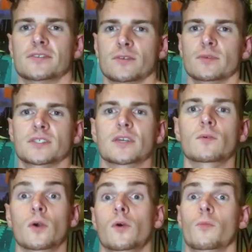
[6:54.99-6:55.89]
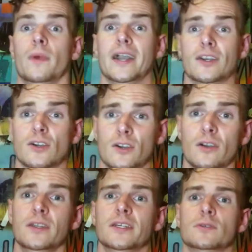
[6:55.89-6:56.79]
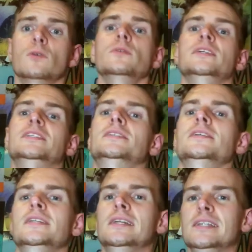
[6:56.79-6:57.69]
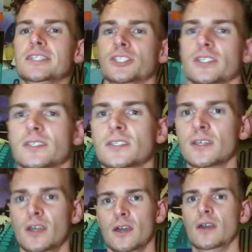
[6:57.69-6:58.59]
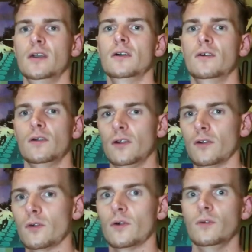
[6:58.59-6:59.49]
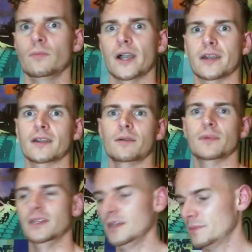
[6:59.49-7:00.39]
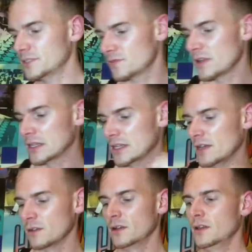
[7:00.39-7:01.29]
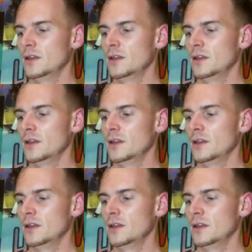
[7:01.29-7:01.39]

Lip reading: So we'll see. Oh my goodness, holy titty-licious. Oh my god, my nip is falling out.